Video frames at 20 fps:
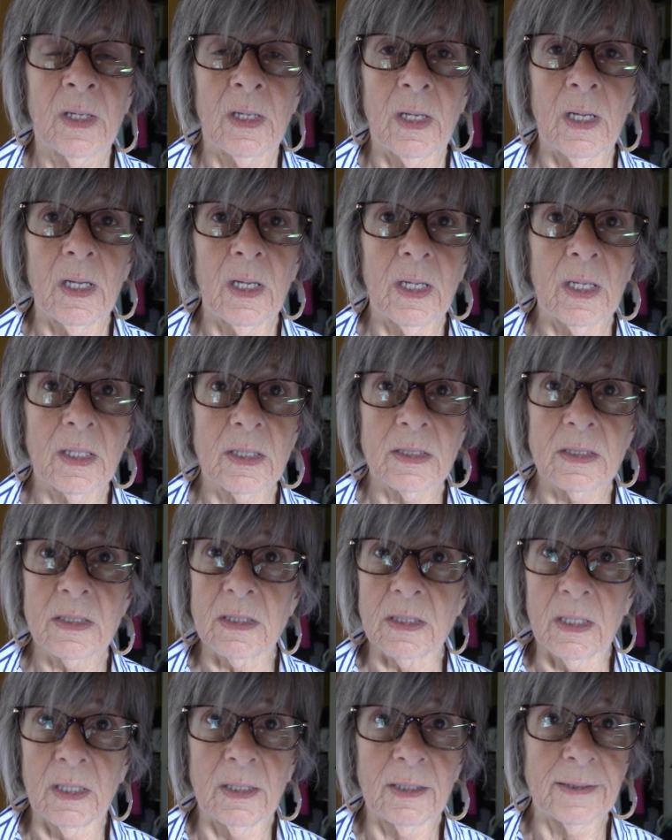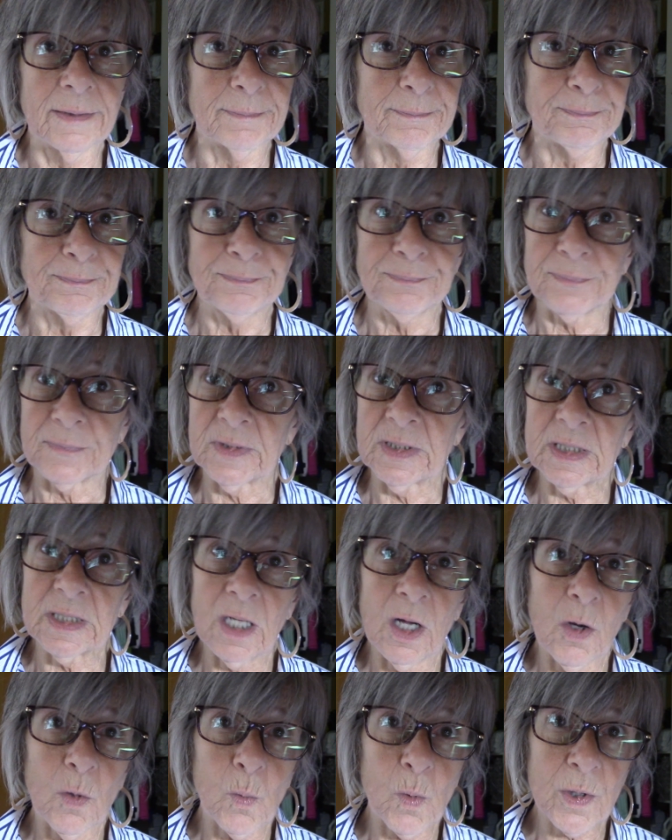And it
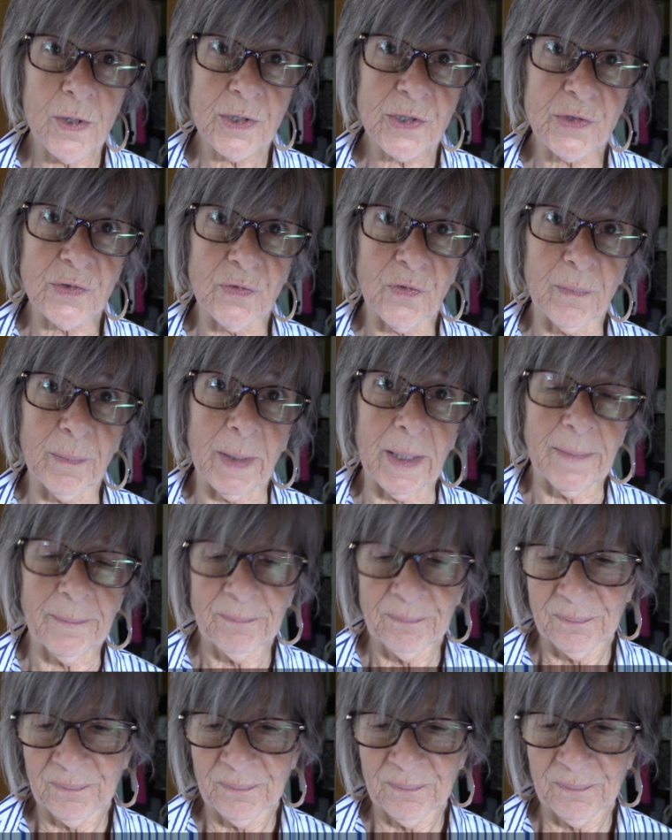all works for me.